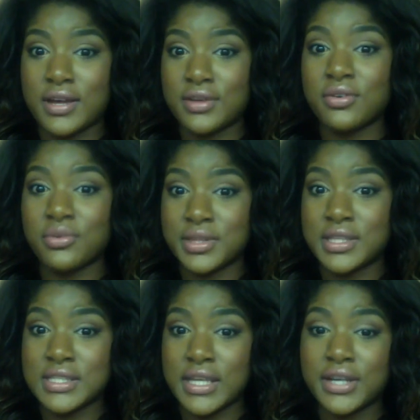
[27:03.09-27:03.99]
going with
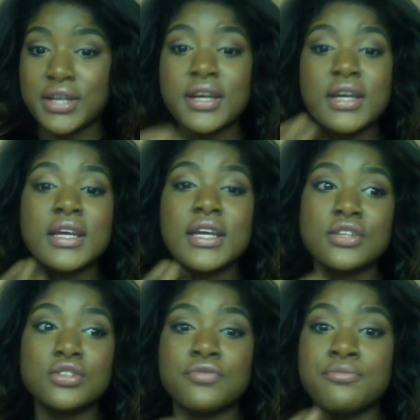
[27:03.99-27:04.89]
this hair.
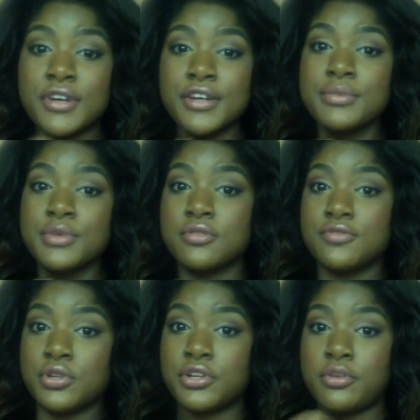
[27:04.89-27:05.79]
It's a very
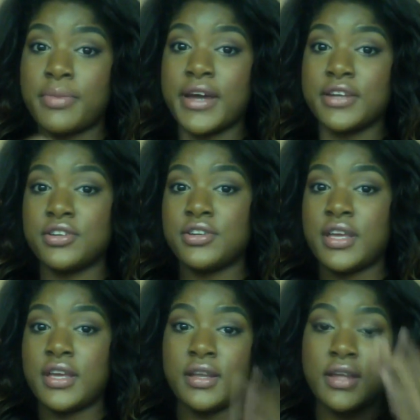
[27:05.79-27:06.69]
beautiful curl pattern
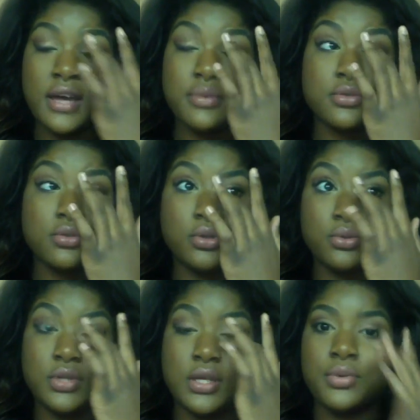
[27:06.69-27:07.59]
and
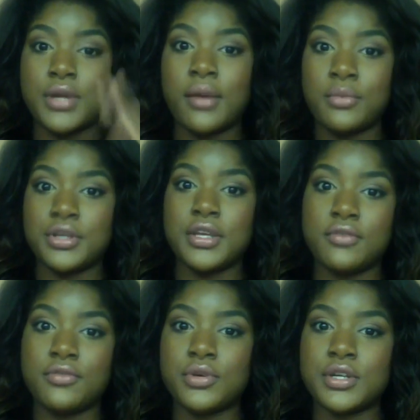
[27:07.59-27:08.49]
absolutely what I'm looking
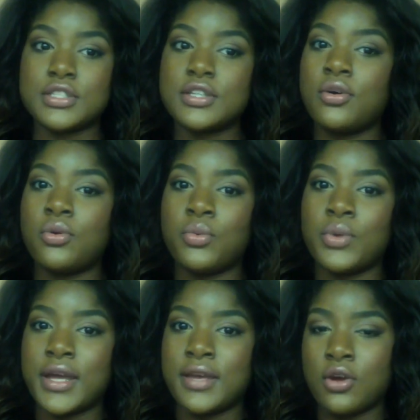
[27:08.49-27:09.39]
for. So when
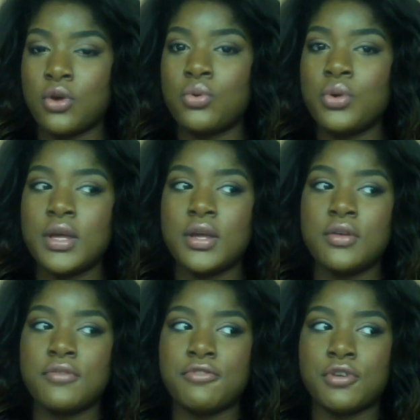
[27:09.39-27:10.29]
I go
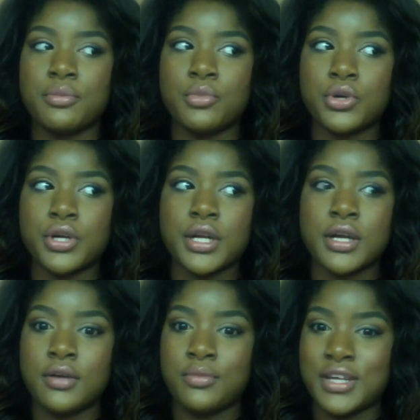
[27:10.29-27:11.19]
for more,
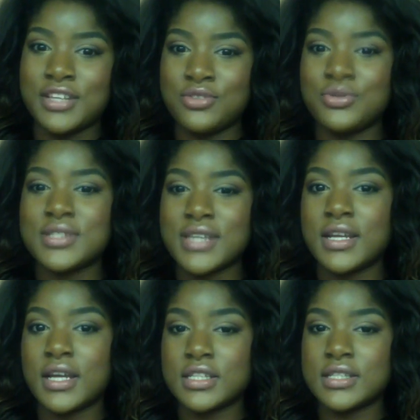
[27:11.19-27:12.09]
when I do decide
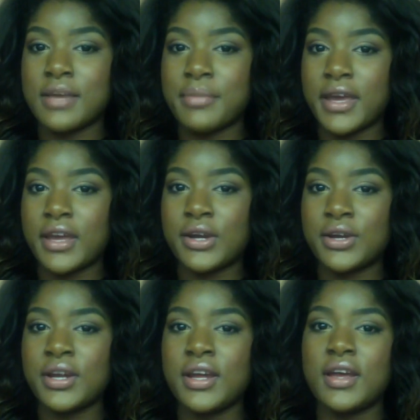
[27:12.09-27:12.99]
not to dye my
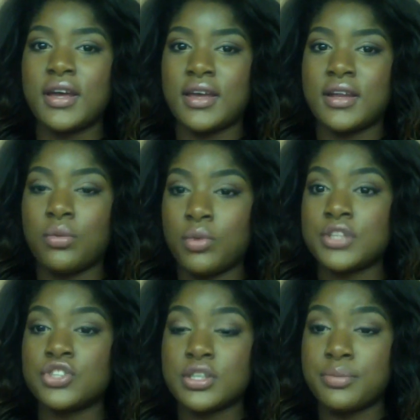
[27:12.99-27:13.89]
hair and I want
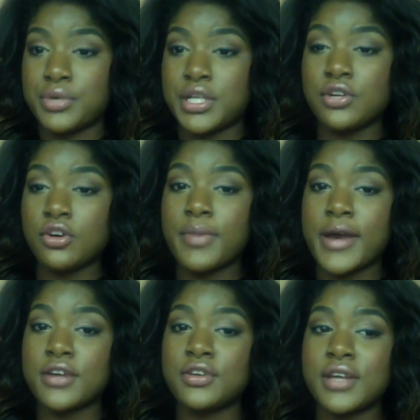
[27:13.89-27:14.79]
just a pretty curl
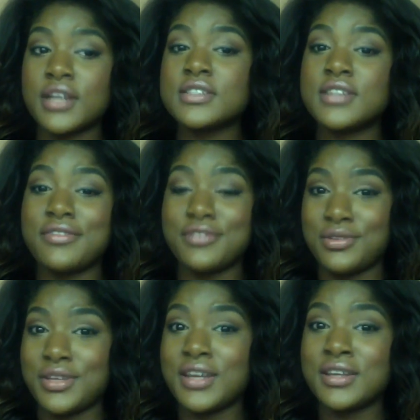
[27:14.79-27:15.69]
pattern, that is
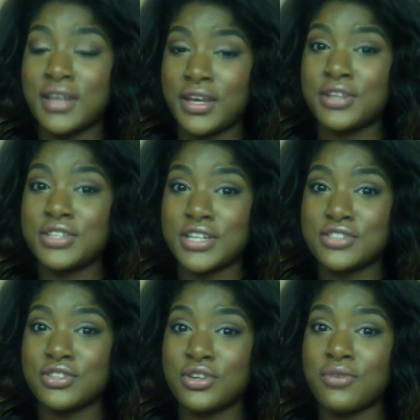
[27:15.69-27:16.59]
definitely the hair
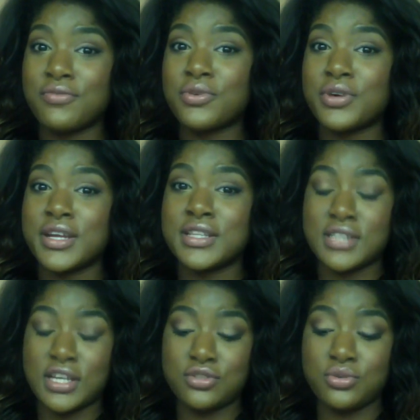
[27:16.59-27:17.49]
texture to go for. It's
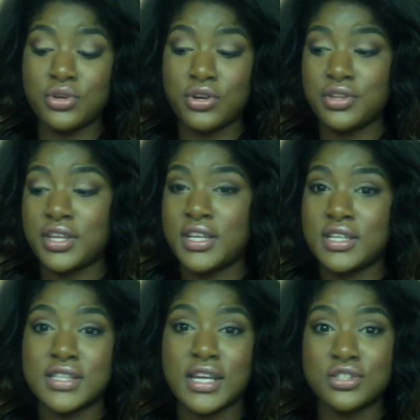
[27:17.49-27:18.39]
not too curly and
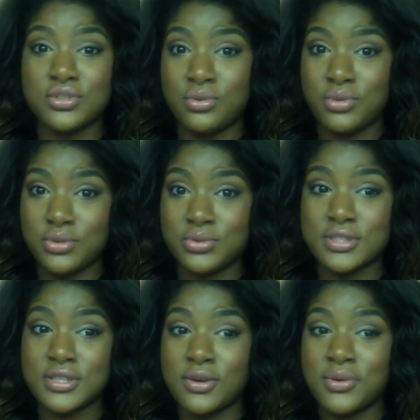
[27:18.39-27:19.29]
it's not too loose,
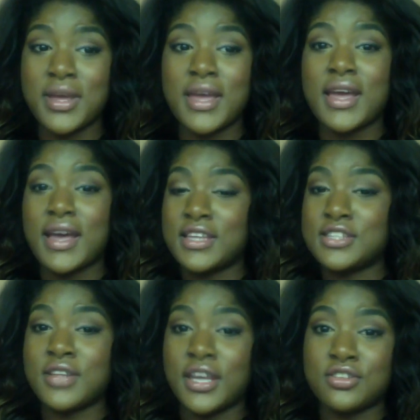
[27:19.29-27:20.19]
so
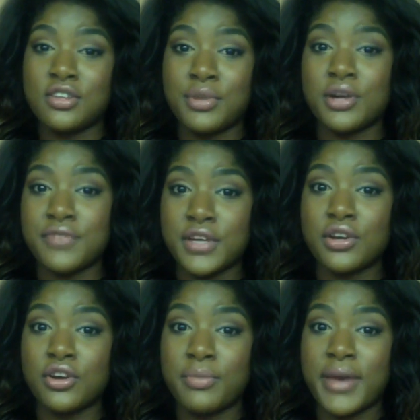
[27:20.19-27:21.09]
it's like the perfect
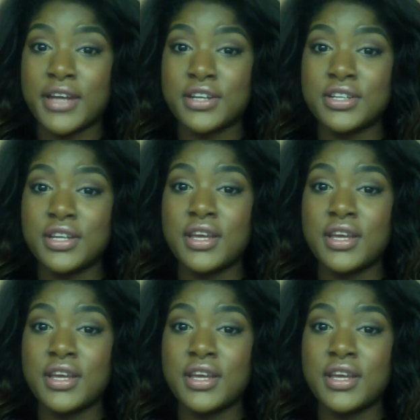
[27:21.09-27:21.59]
curl pattern.